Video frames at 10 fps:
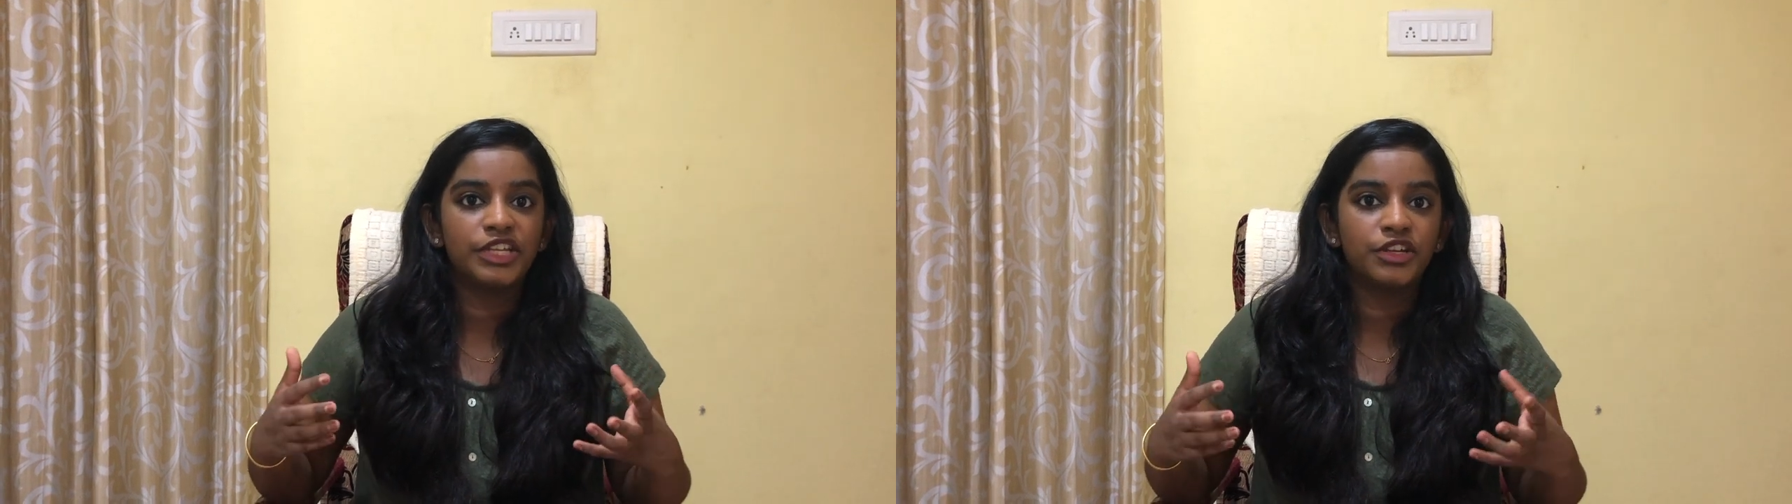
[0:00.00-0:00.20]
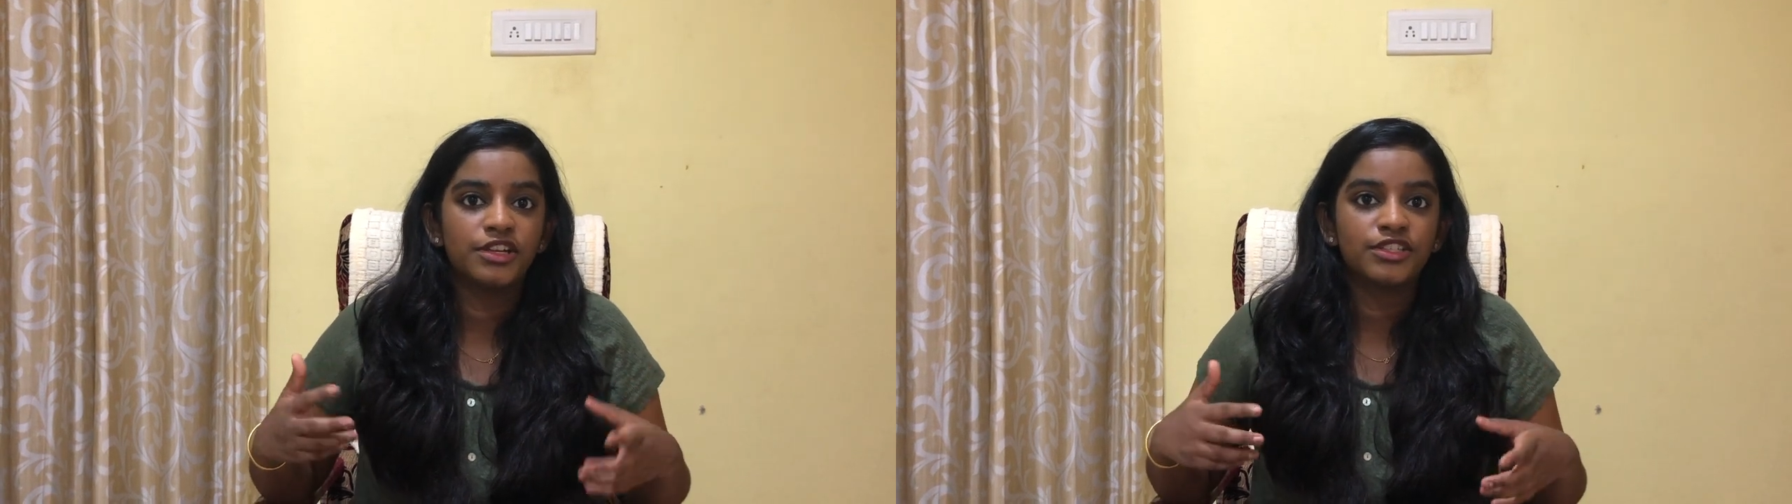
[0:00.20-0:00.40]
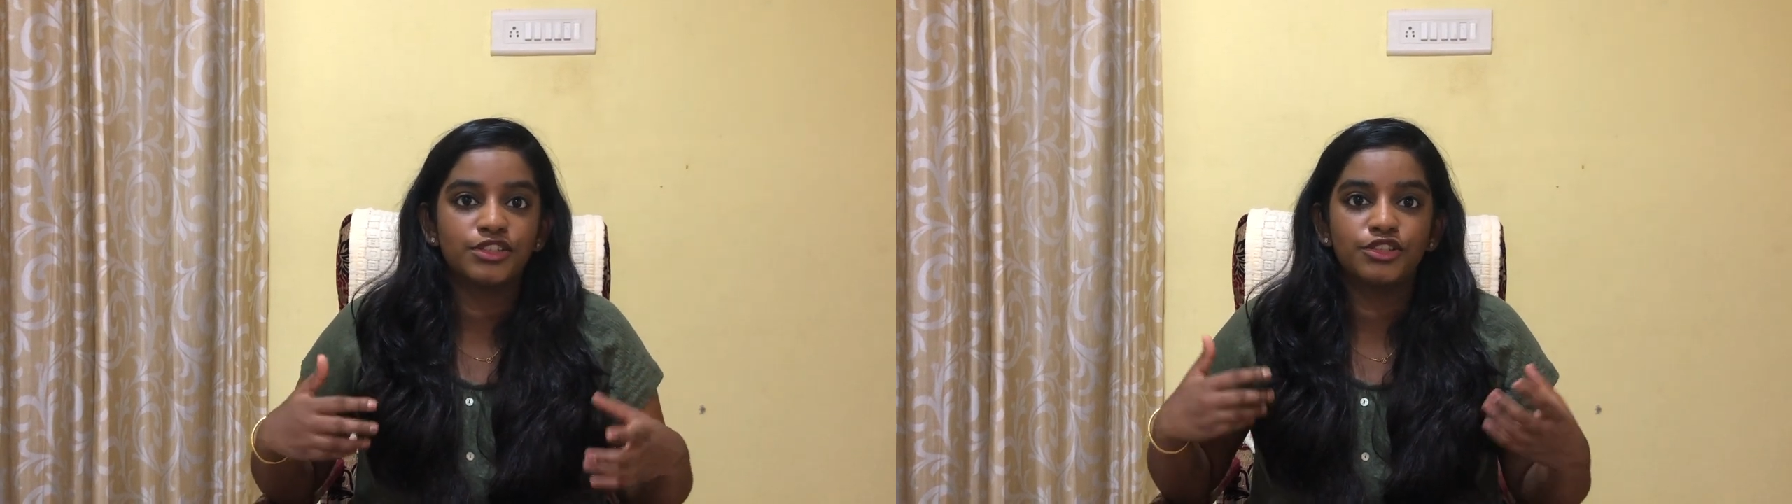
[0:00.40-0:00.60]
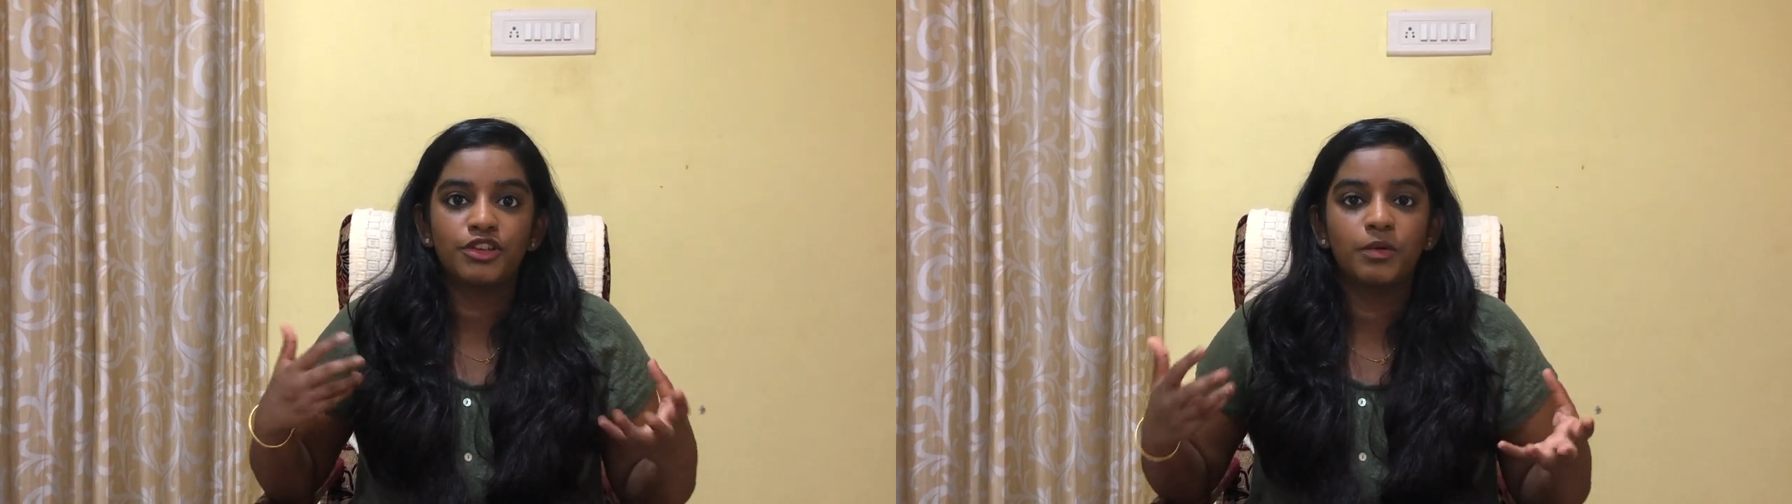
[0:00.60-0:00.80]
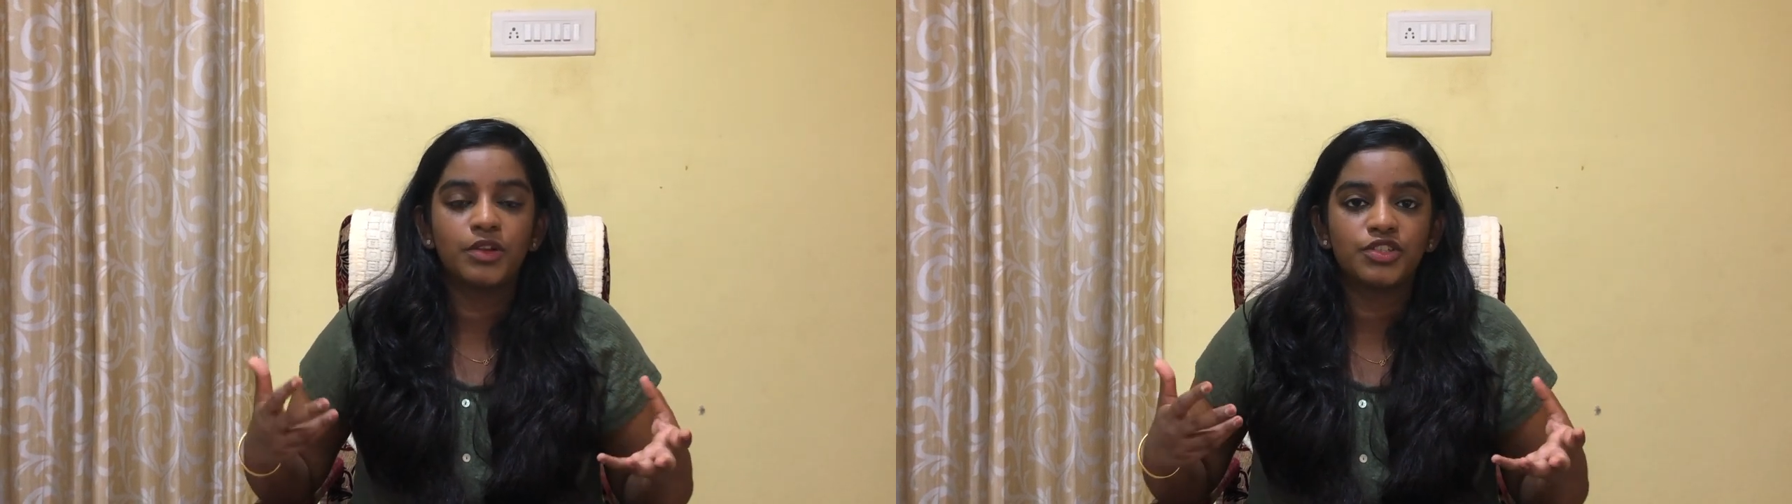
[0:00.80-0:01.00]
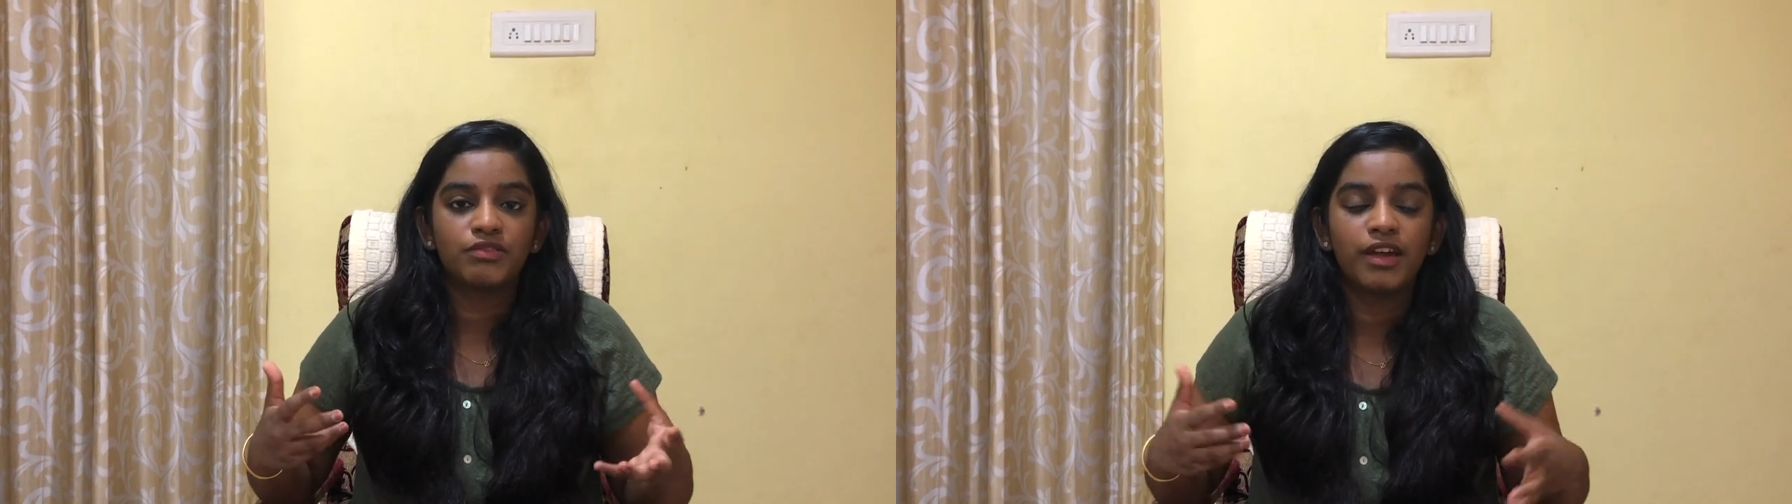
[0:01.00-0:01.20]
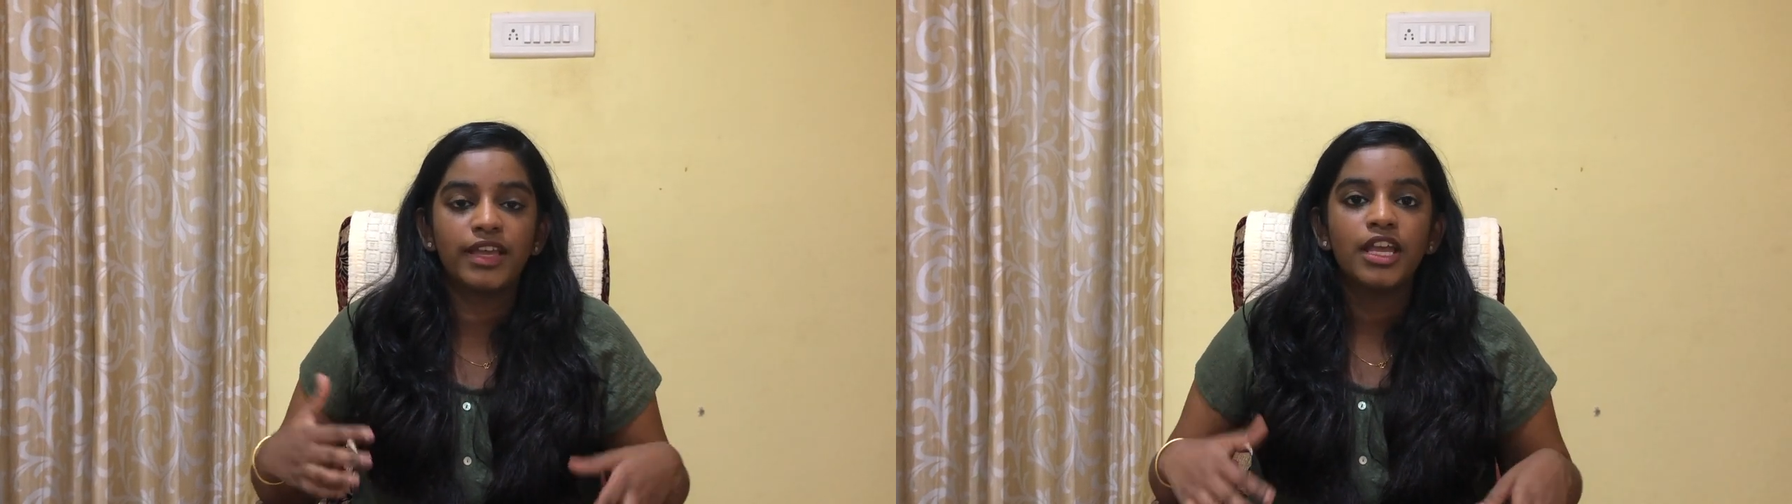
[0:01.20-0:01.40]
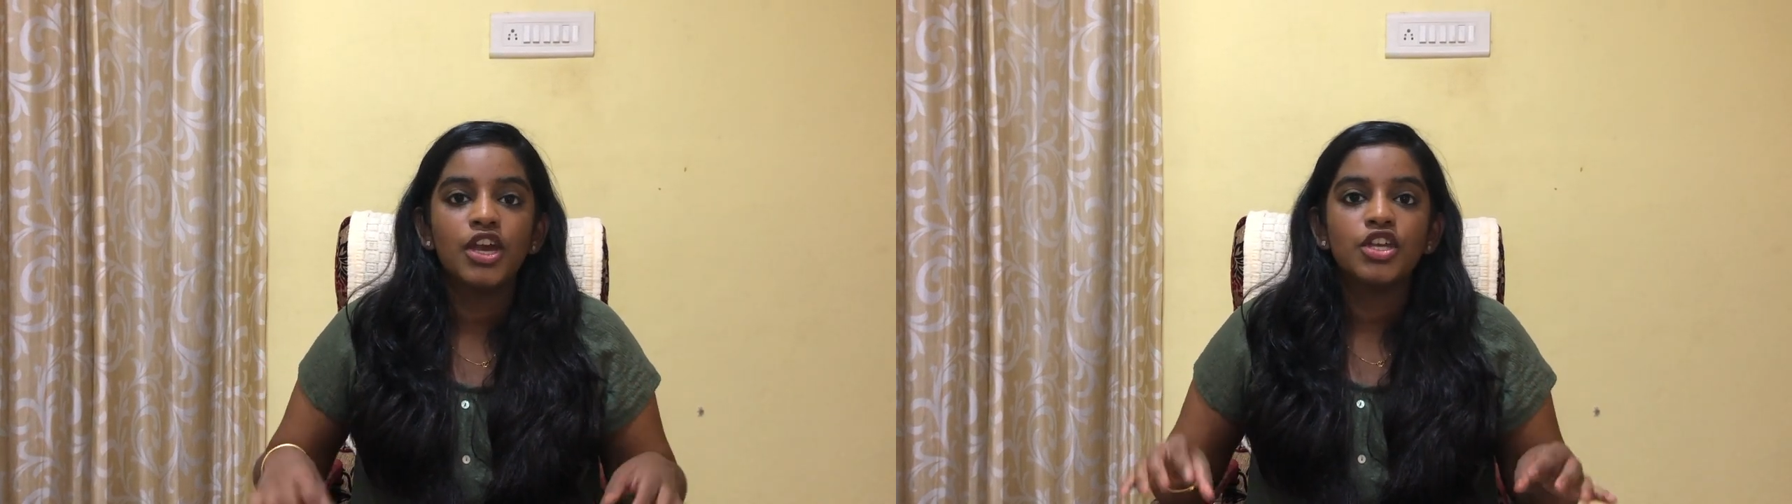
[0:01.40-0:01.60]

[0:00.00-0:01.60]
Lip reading: good, so you don't know what to write.